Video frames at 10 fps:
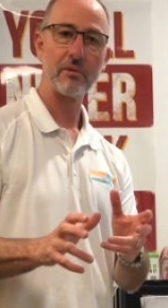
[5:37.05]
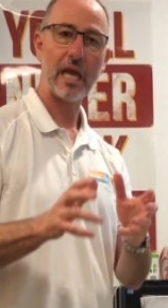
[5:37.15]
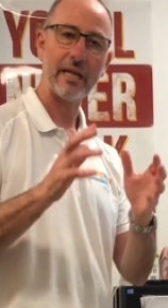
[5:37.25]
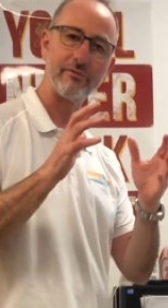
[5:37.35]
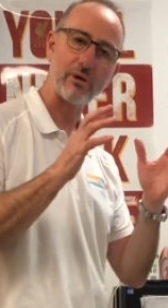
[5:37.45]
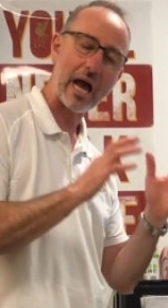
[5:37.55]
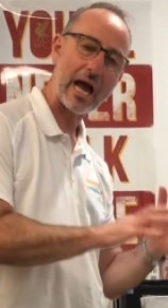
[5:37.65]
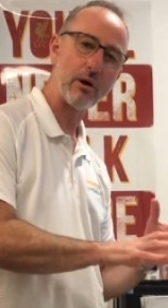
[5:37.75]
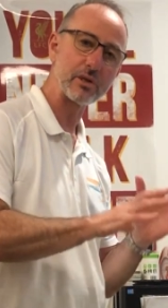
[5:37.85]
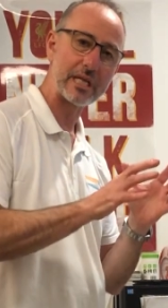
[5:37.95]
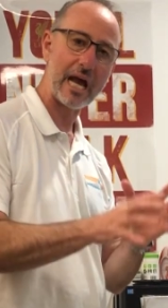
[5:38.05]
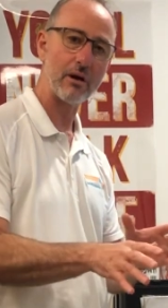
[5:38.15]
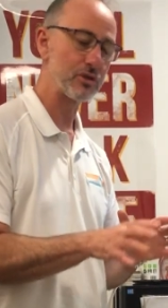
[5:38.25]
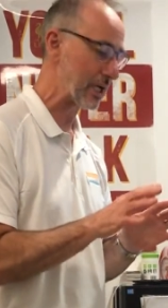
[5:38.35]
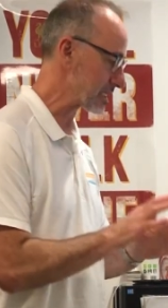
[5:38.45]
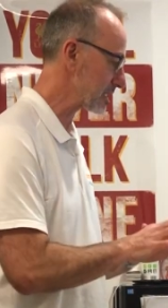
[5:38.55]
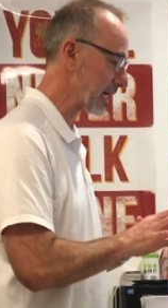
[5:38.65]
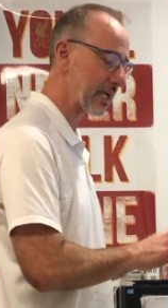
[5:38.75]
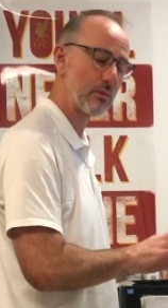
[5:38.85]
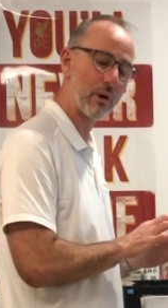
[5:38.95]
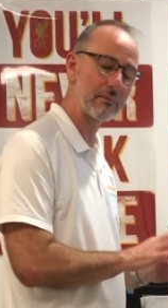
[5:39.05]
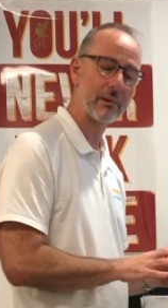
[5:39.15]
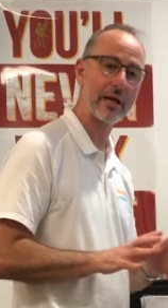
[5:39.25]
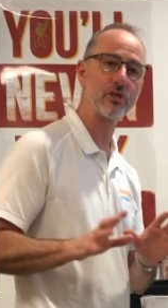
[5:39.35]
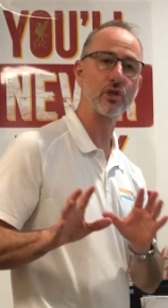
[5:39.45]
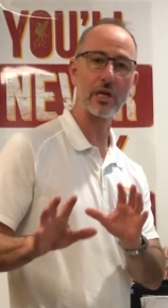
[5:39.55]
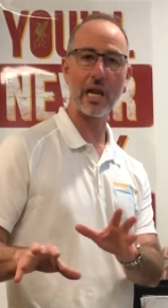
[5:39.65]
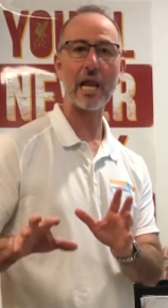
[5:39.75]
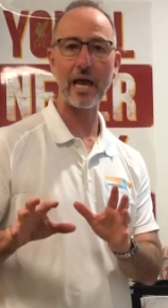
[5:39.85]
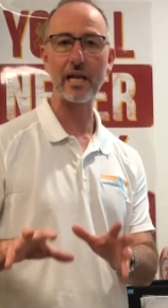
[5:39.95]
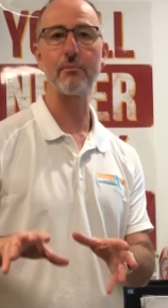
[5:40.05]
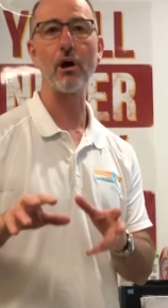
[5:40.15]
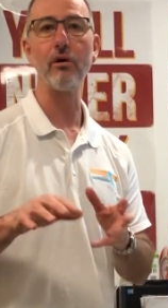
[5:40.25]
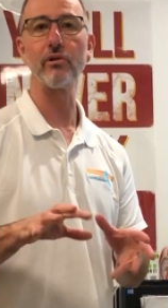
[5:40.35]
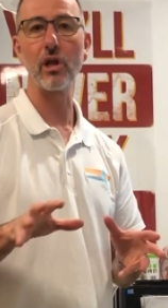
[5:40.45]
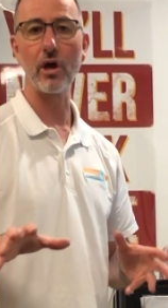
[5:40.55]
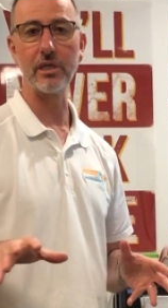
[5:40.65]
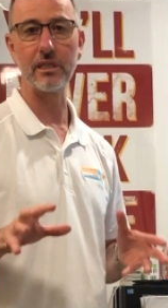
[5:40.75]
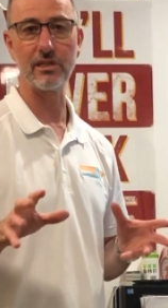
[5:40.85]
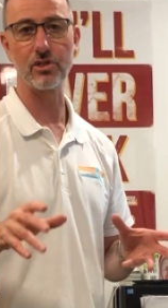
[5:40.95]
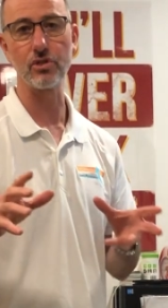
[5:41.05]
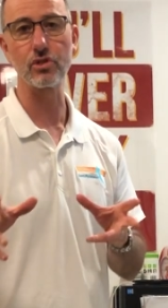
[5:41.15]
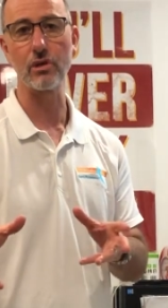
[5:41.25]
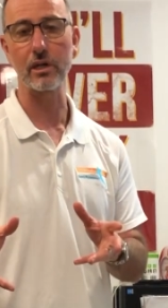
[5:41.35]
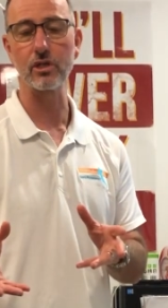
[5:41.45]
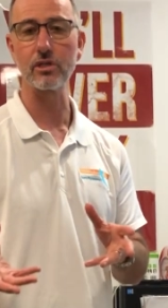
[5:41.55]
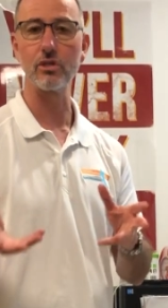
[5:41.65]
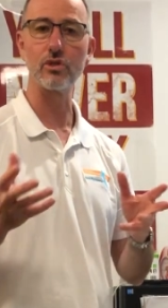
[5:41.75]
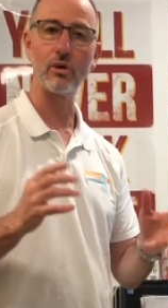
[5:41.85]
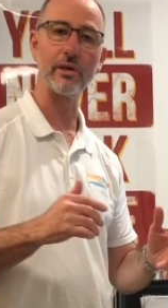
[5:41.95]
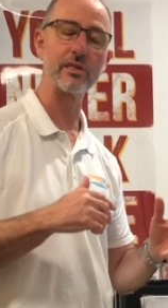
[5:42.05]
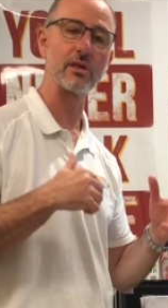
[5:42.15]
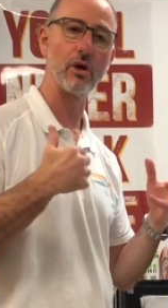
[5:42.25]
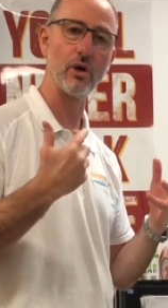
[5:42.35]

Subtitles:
And for hours and hours you get stuck in one place, you're going to land up overloading tissue structures and joints and